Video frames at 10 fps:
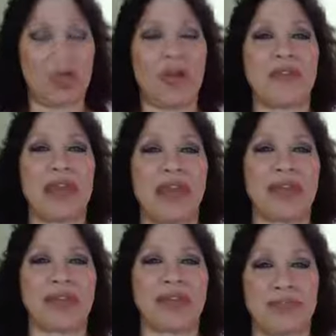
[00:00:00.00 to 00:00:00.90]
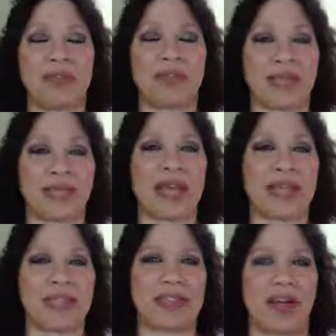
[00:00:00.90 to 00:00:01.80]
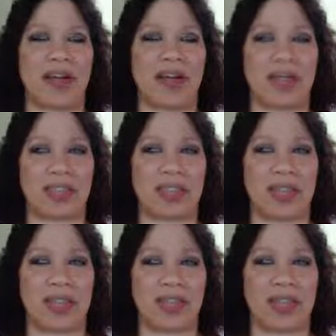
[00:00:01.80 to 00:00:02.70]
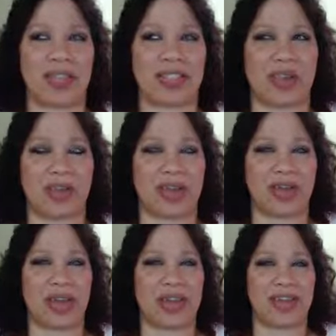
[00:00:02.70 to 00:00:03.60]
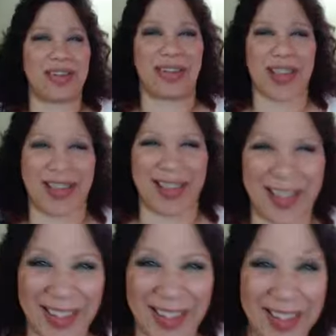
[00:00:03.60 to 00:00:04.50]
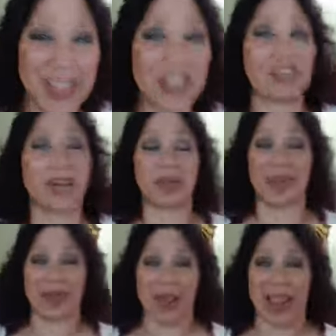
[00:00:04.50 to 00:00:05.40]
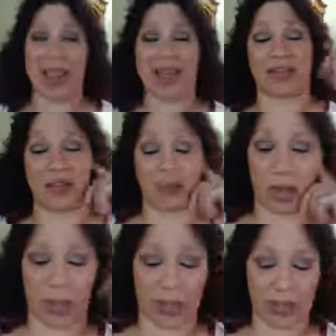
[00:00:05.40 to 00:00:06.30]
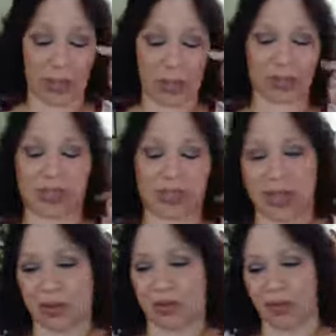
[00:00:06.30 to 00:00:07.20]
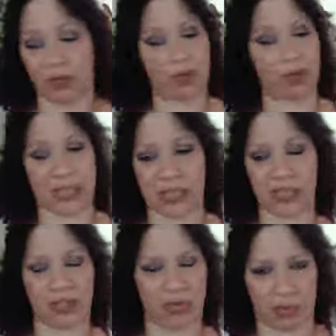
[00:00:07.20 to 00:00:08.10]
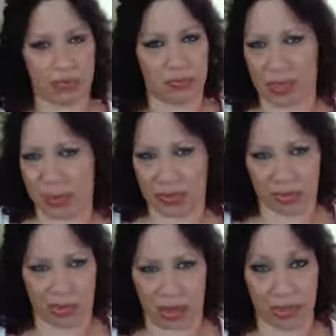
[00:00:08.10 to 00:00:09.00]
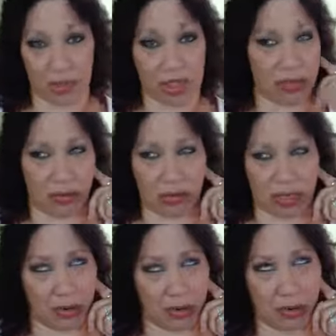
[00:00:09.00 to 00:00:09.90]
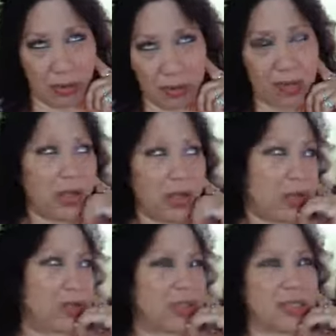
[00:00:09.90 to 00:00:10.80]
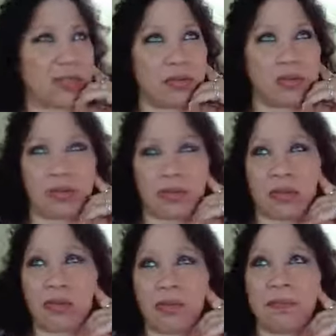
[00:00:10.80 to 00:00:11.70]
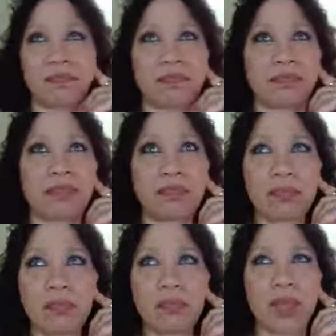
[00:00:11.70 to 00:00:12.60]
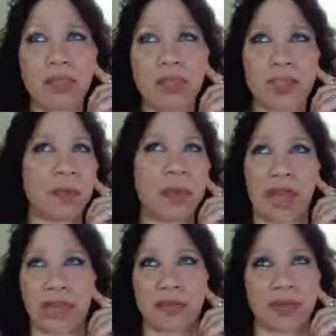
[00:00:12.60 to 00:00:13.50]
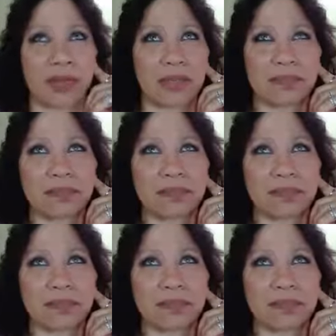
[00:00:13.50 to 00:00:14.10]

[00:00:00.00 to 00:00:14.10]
You have an aunt who says she would like some of the credit. So you have an aunt on the other side who was into maybe astrology or tarot or crystals or some kind of a